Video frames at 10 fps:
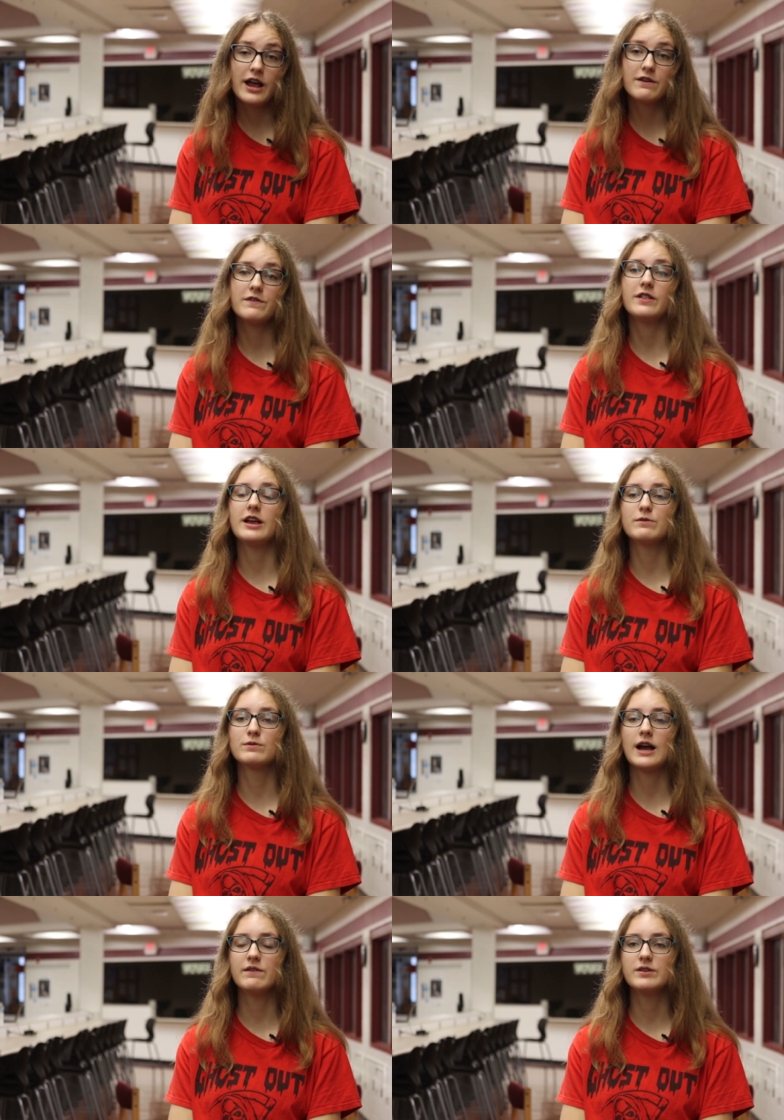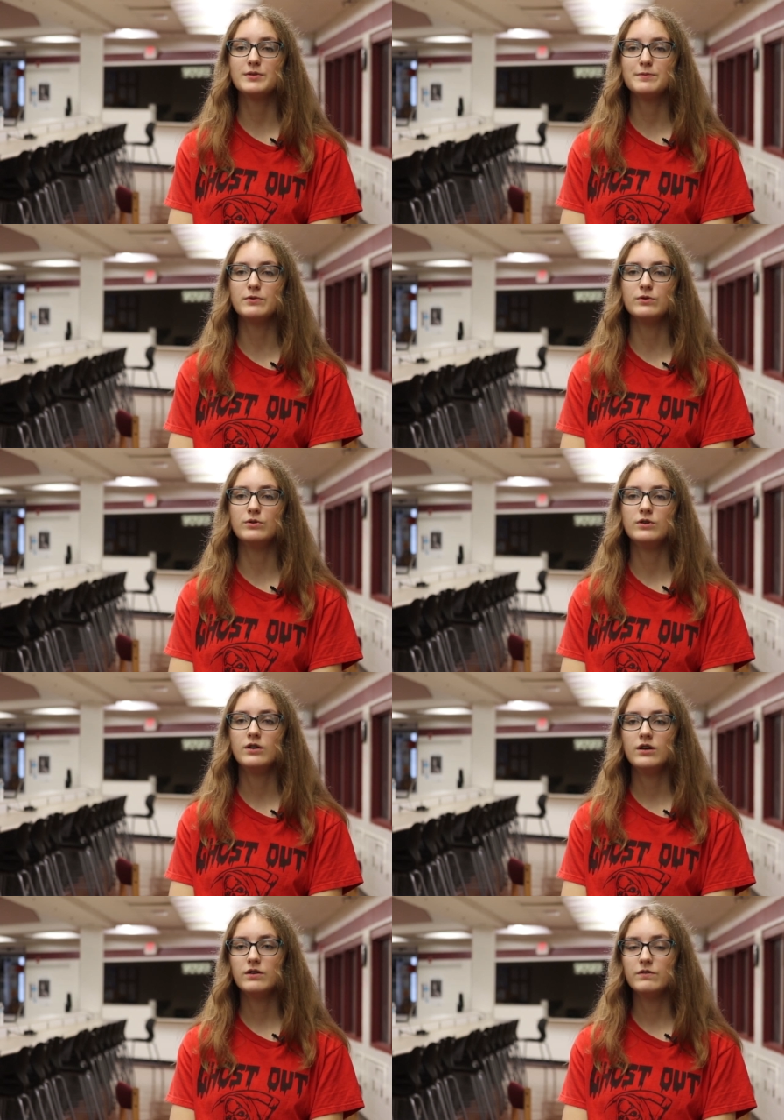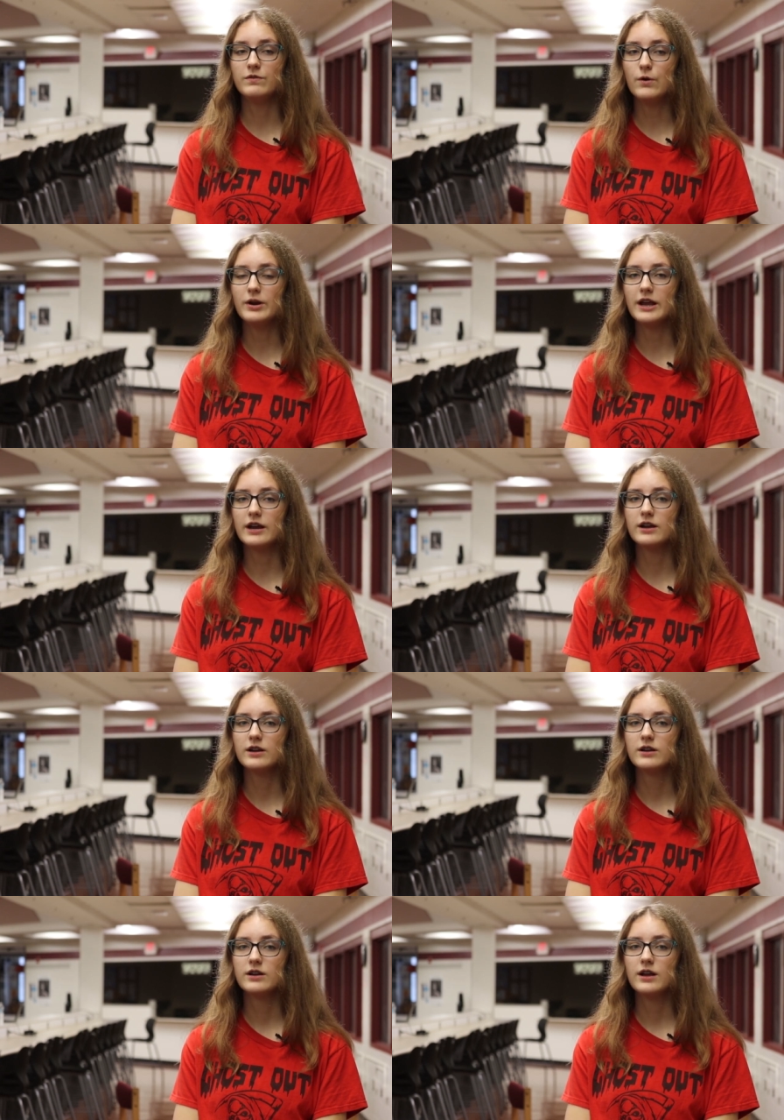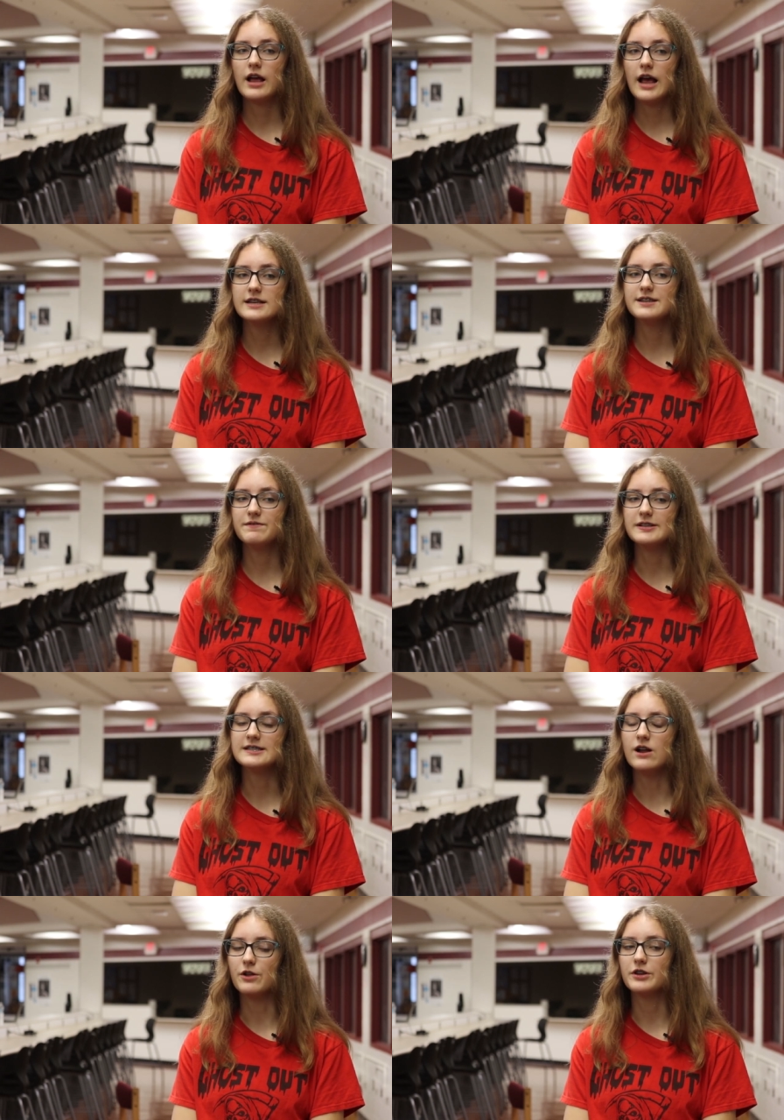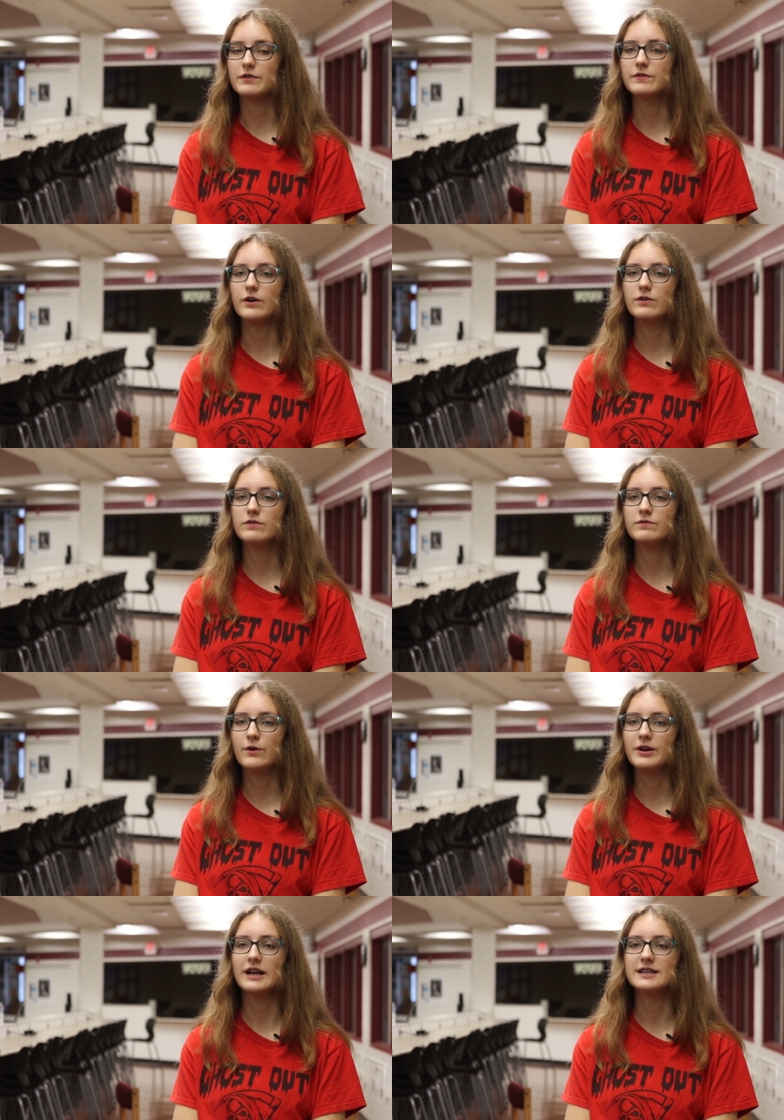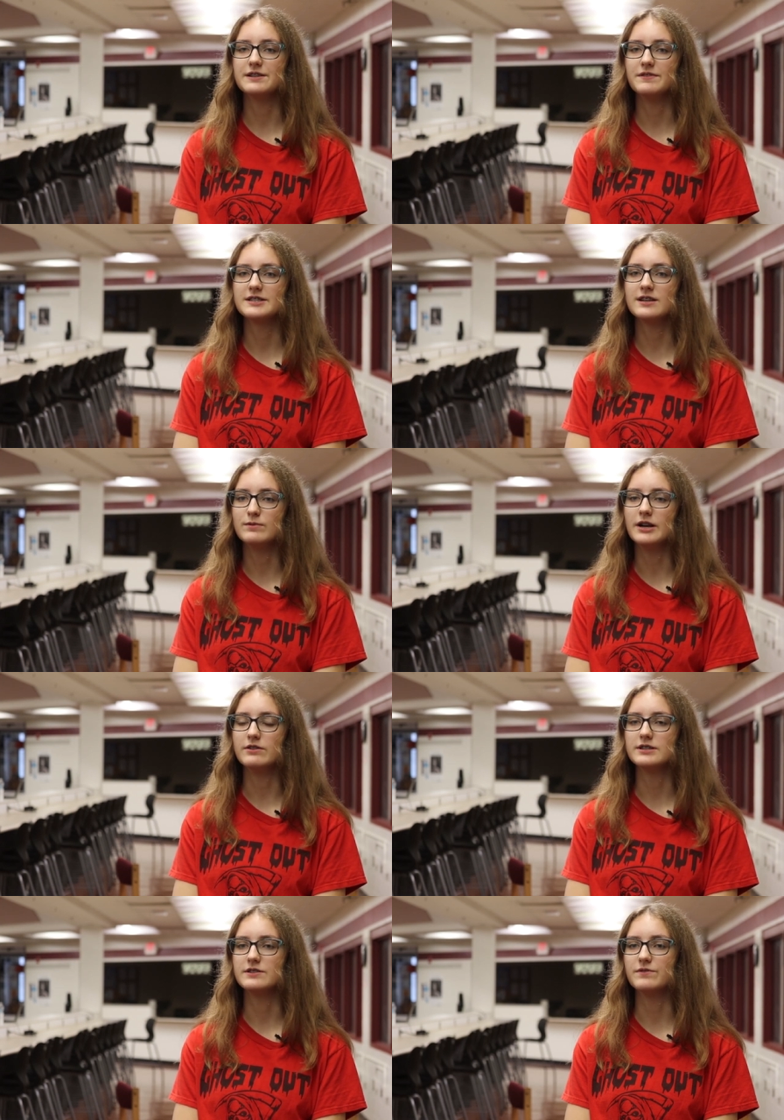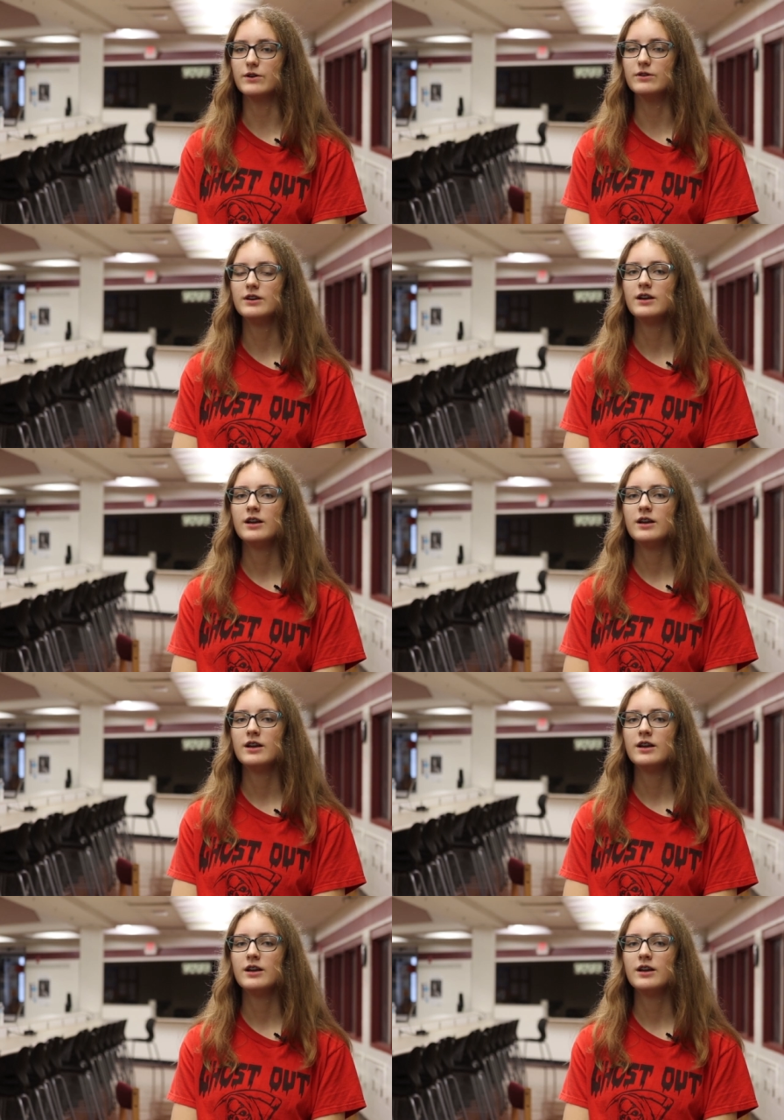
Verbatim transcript: I feel like we're having people voting as if it's not their vote, voting as if it's someone else's vote.